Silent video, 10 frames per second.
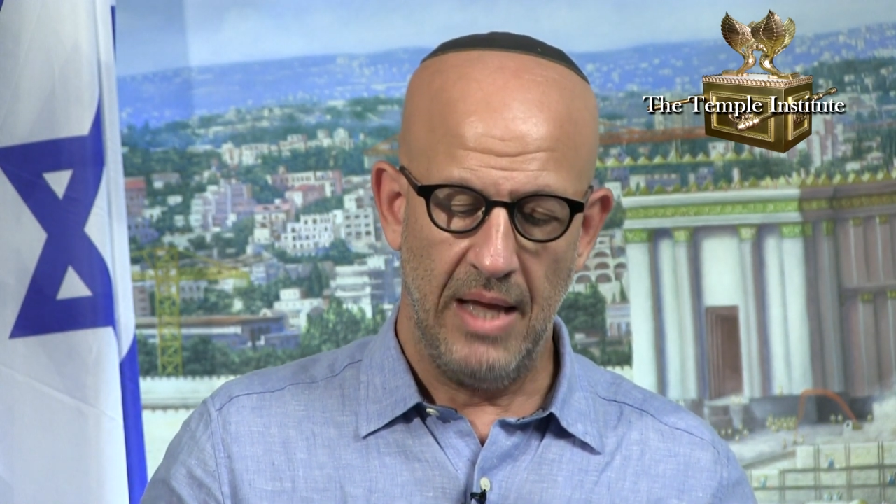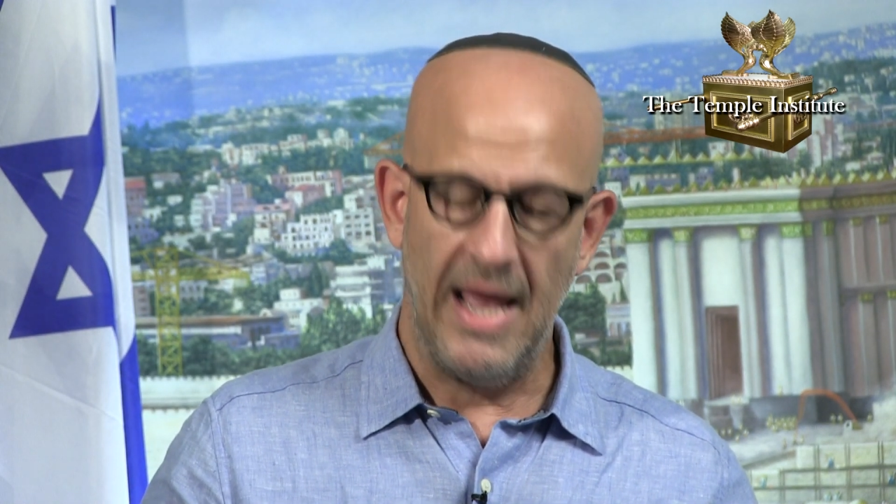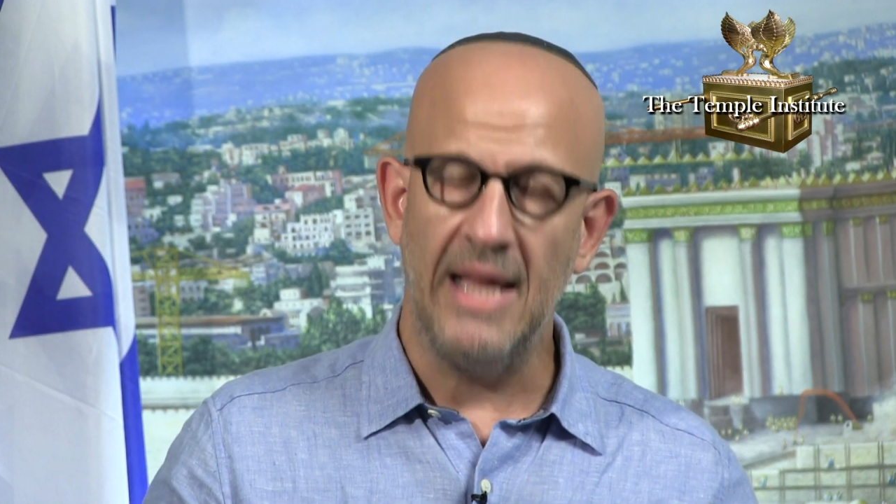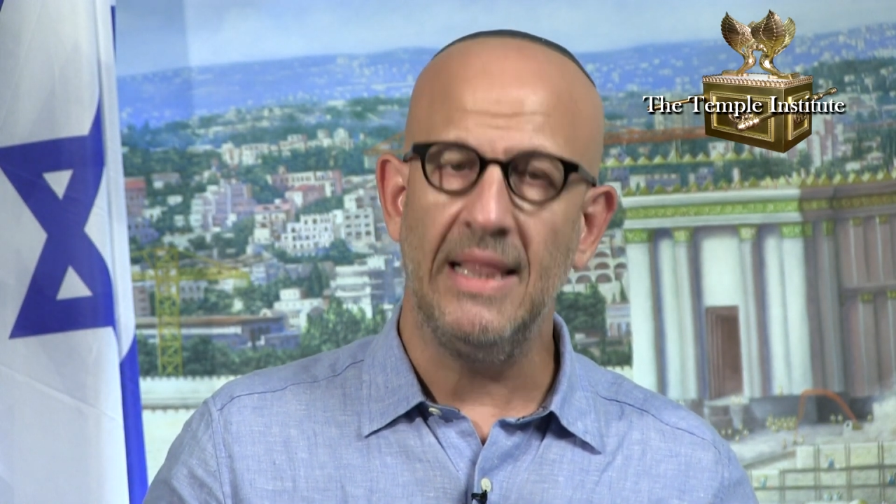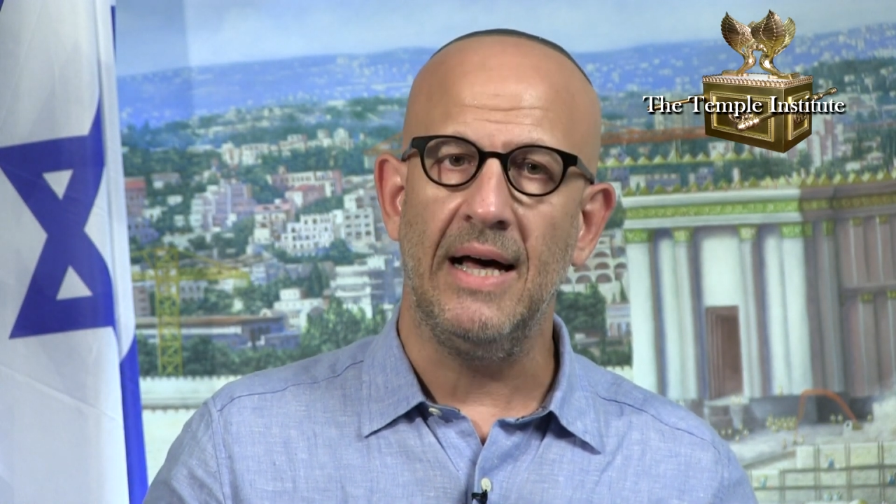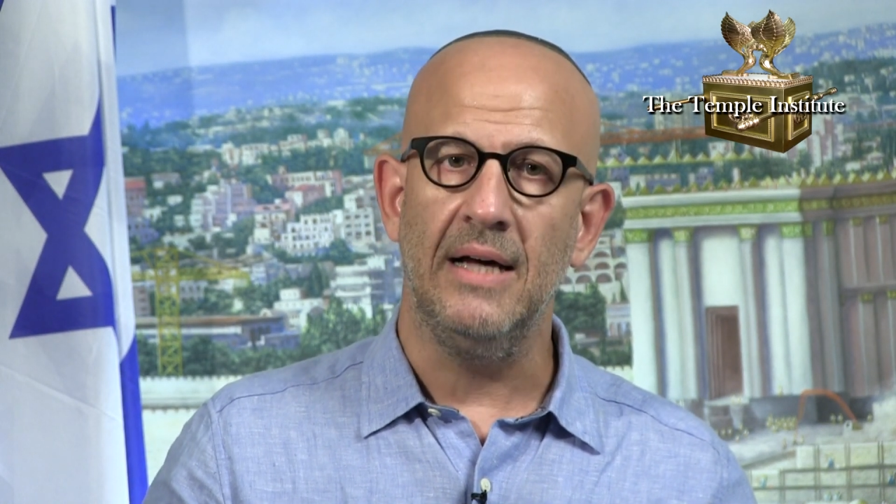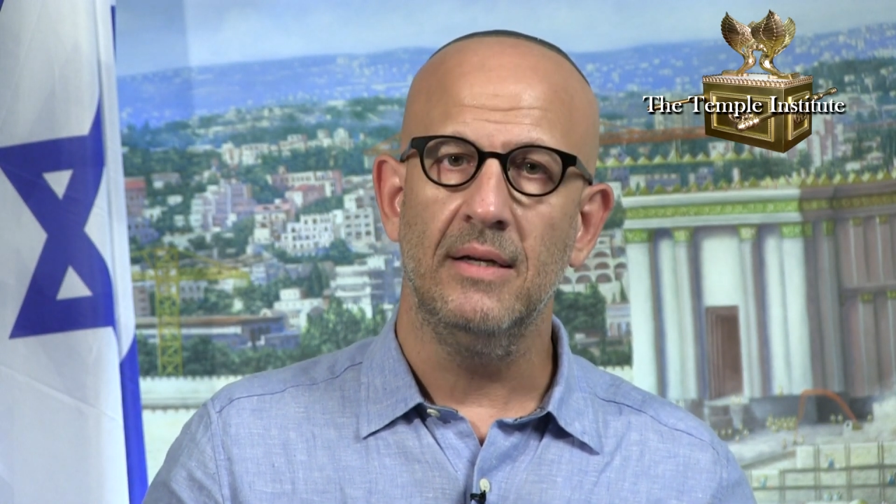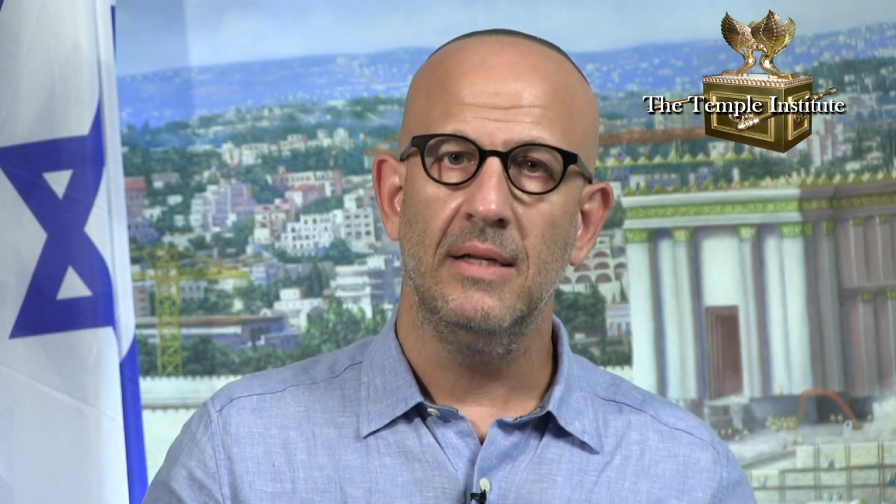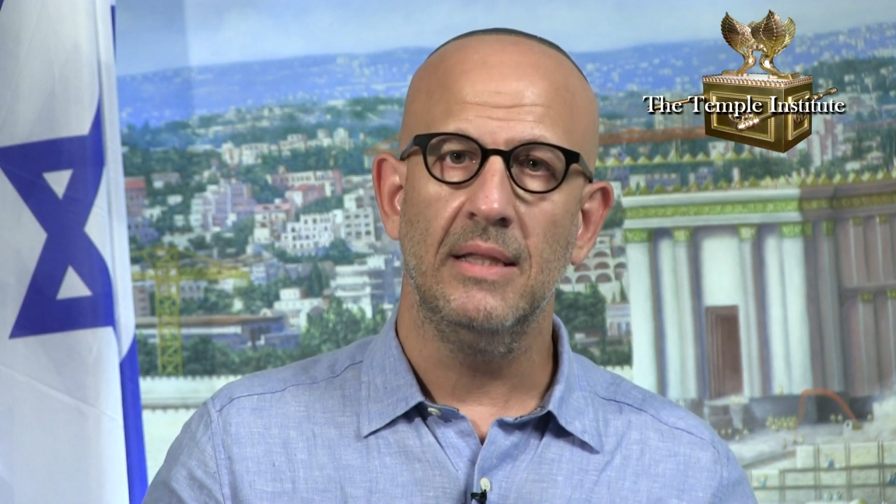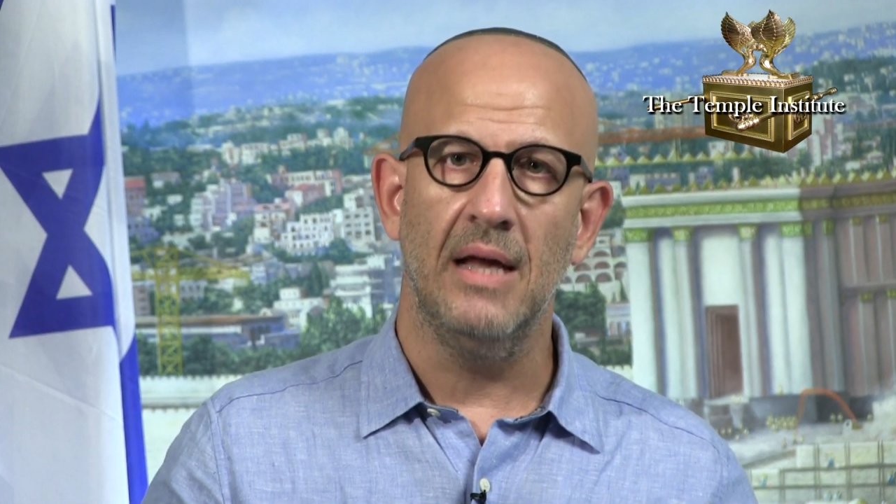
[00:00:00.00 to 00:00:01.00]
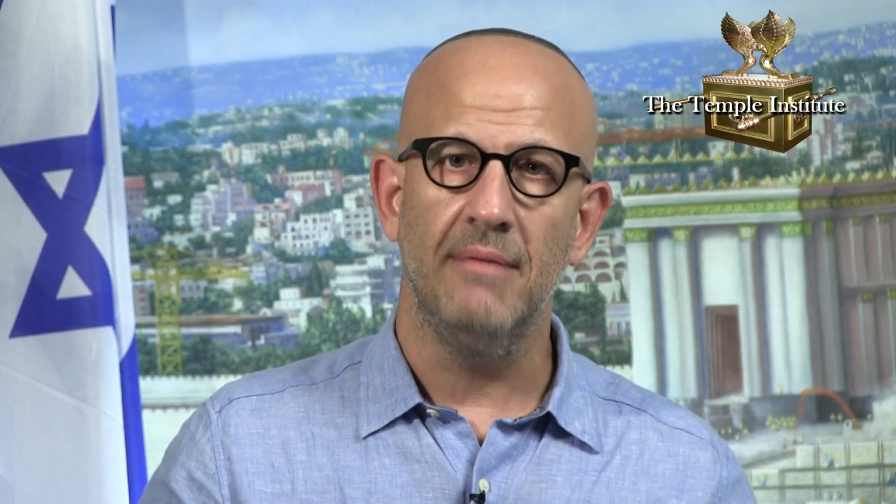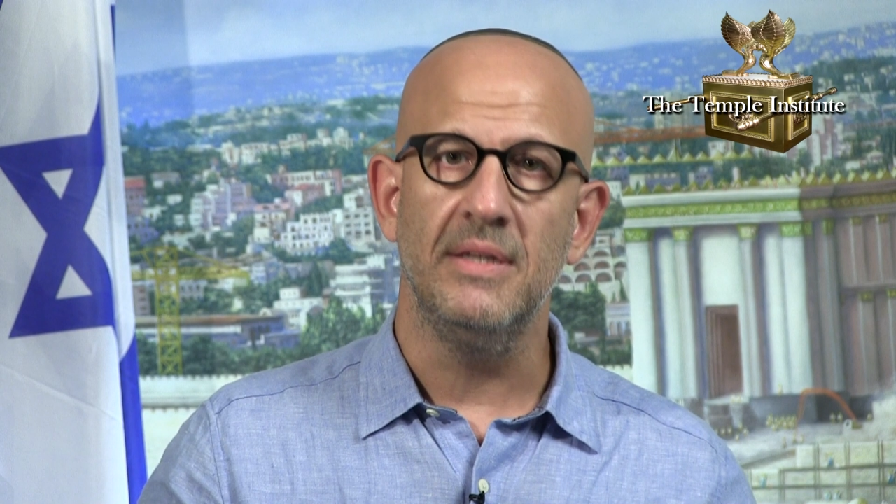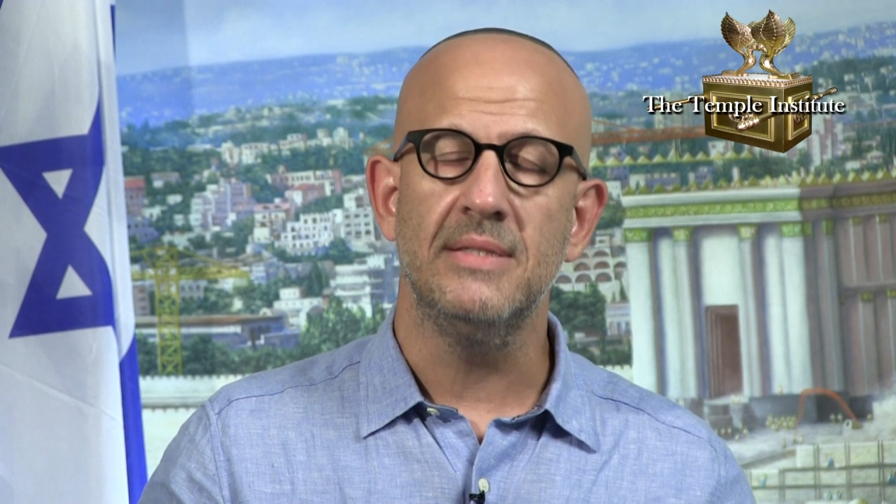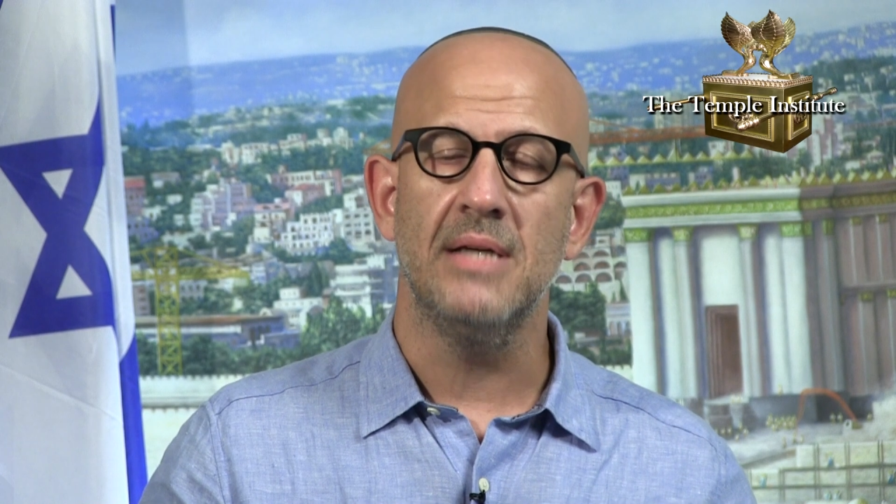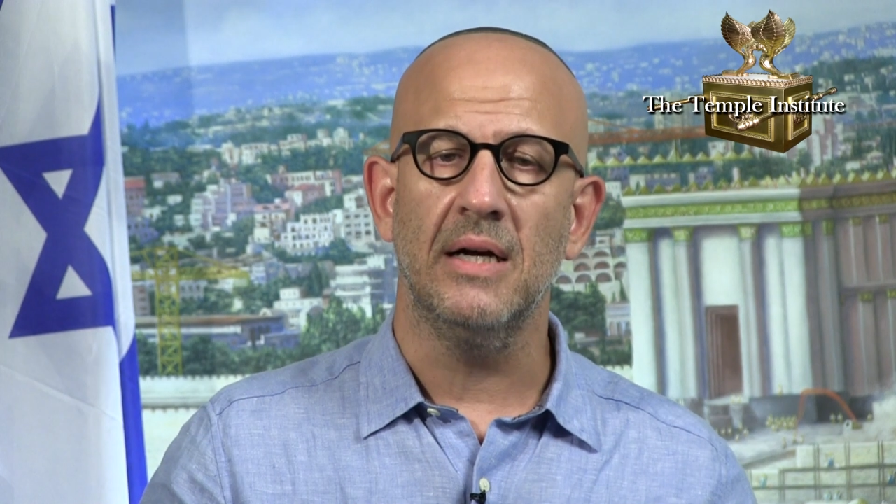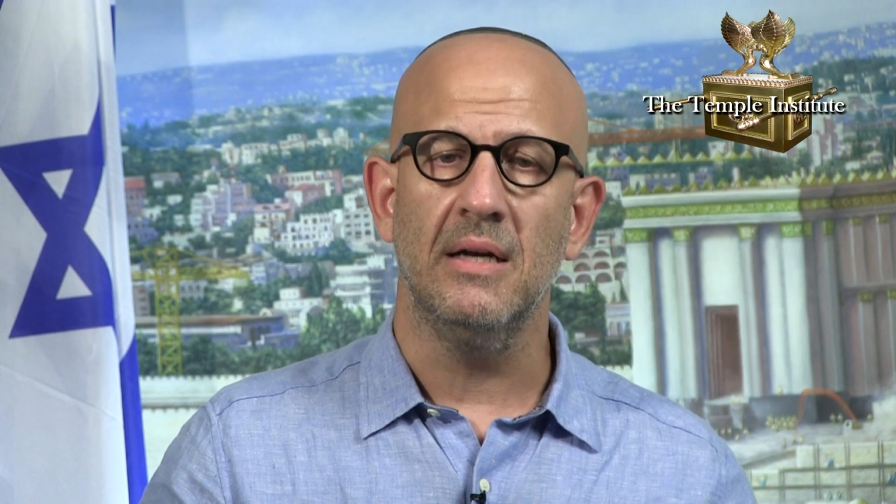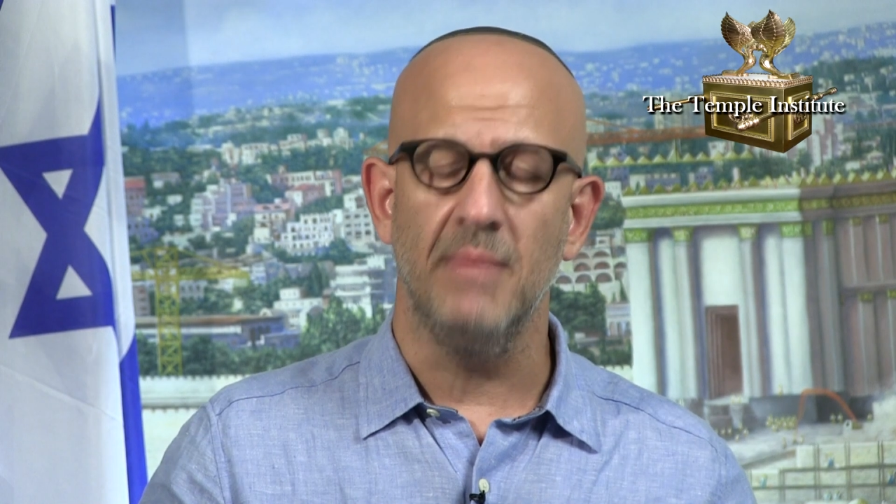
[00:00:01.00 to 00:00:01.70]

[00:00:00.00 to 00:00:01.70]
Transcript: Ella lavi daka